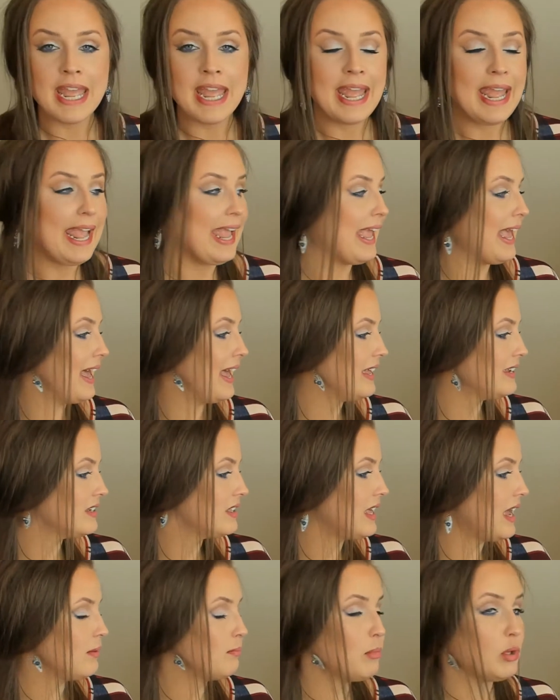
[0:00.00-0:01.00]
and
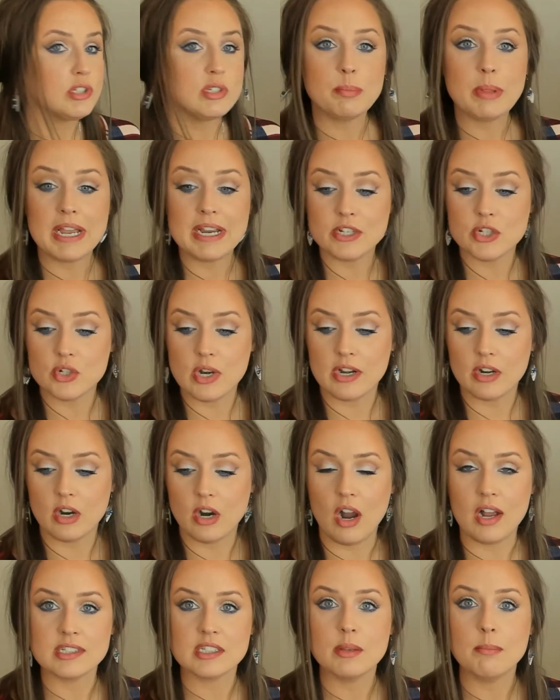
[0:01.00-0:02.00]
then multiply straight
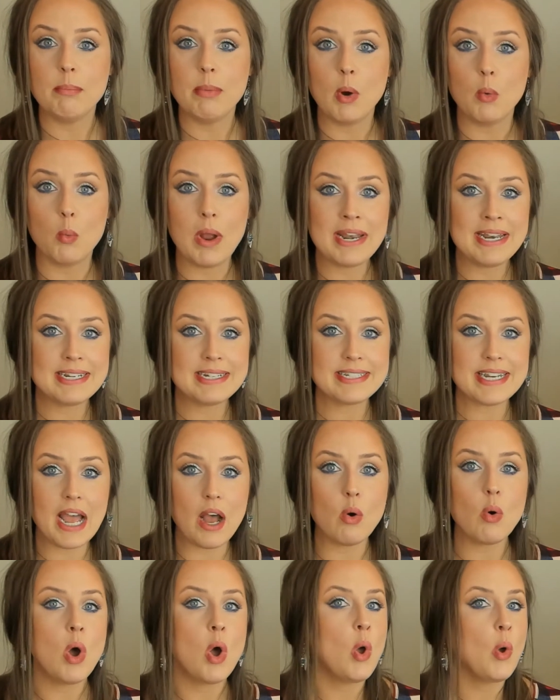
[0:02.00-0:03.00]
across. But when in
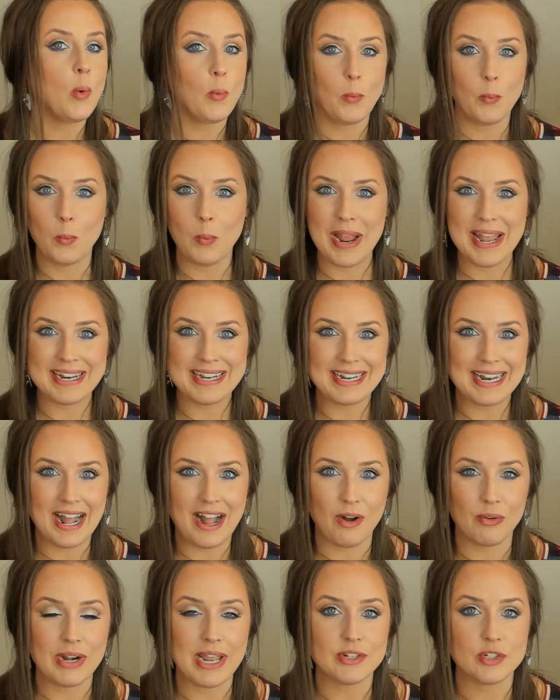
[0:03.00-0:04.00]
doubt, wait it
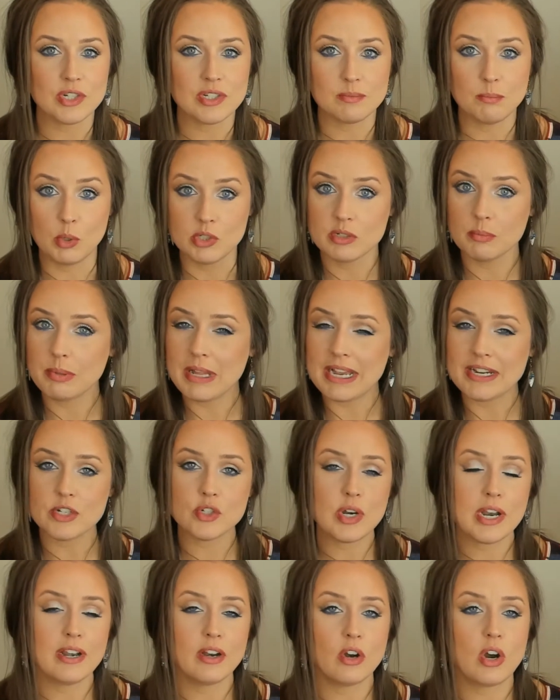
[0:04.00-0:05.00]
out and just multiply
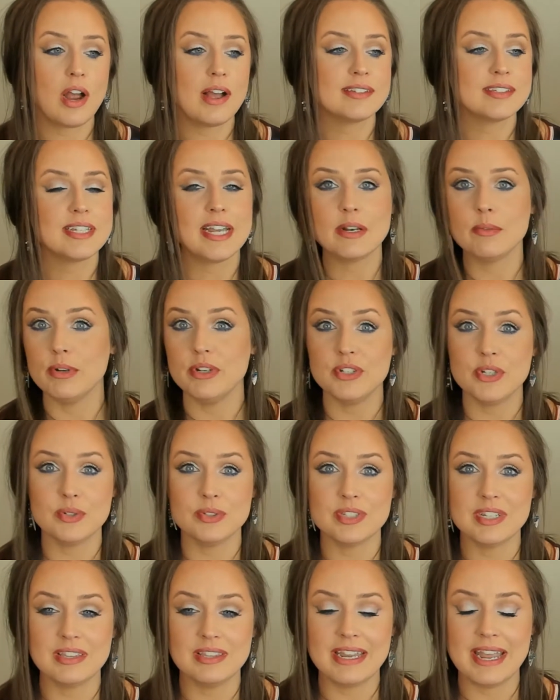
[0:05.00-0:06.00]
straight across and reduce
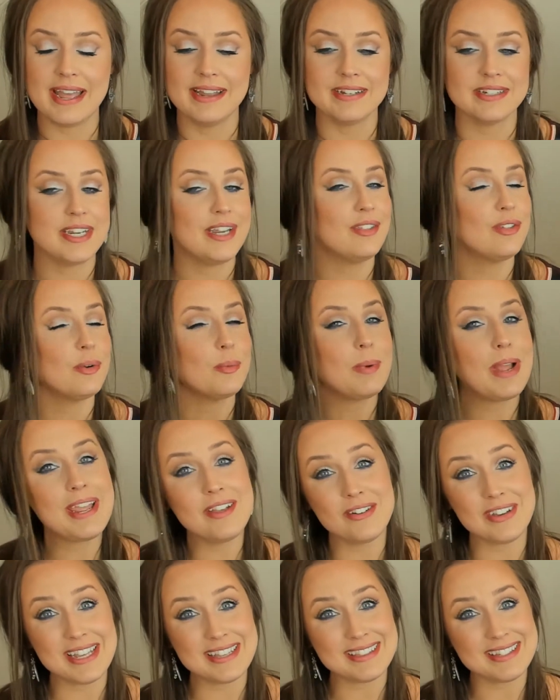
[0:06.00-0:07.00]
at the end. Either way, you'll
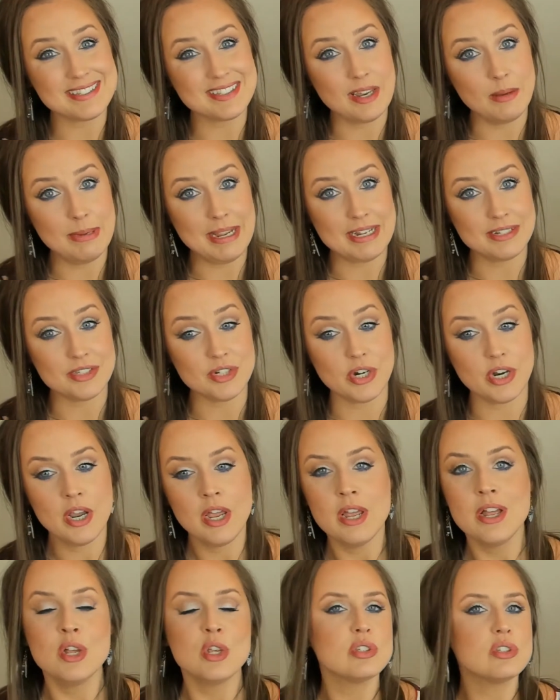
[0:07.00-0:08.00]
get the same answer.
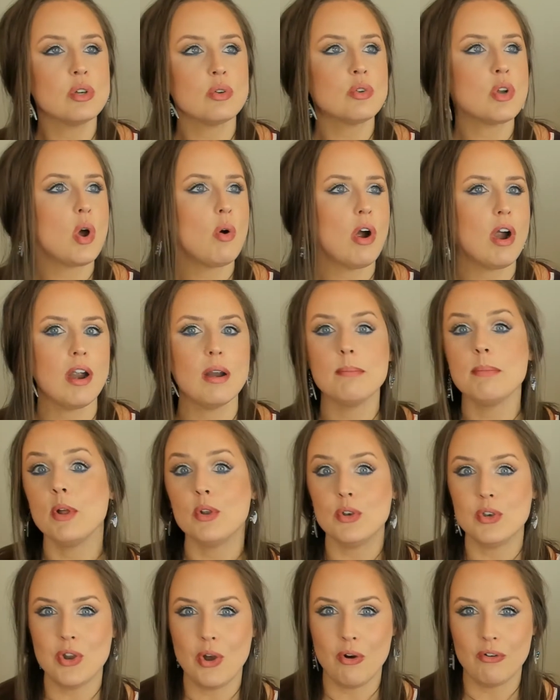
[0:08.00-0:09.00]
So no harm,
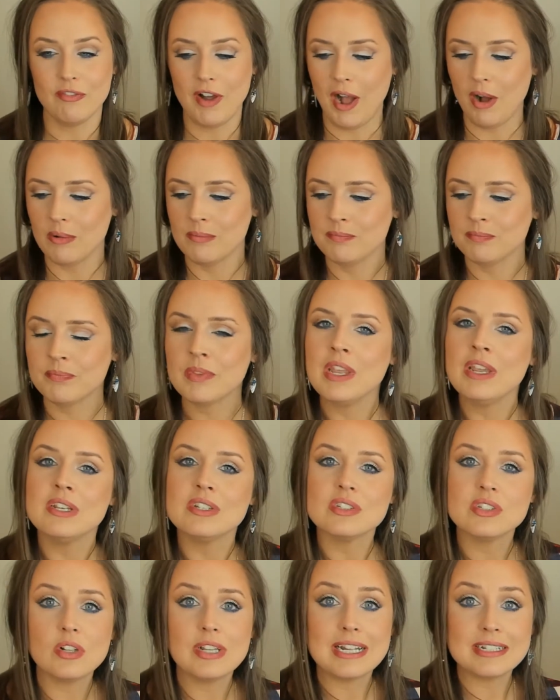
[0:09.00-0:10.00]
no foul.
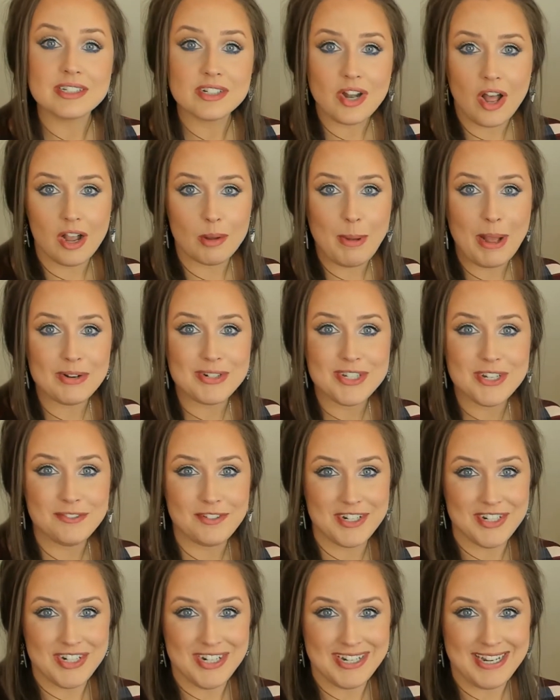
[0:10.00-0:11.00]
So let's talk about
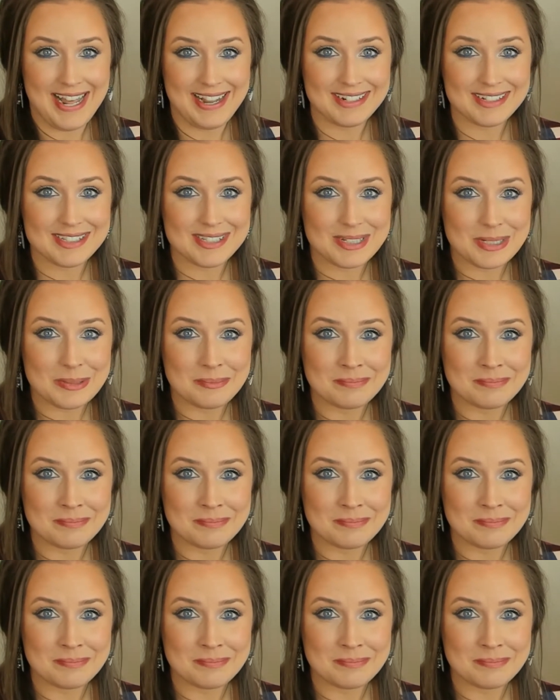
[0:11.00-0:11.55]
division next.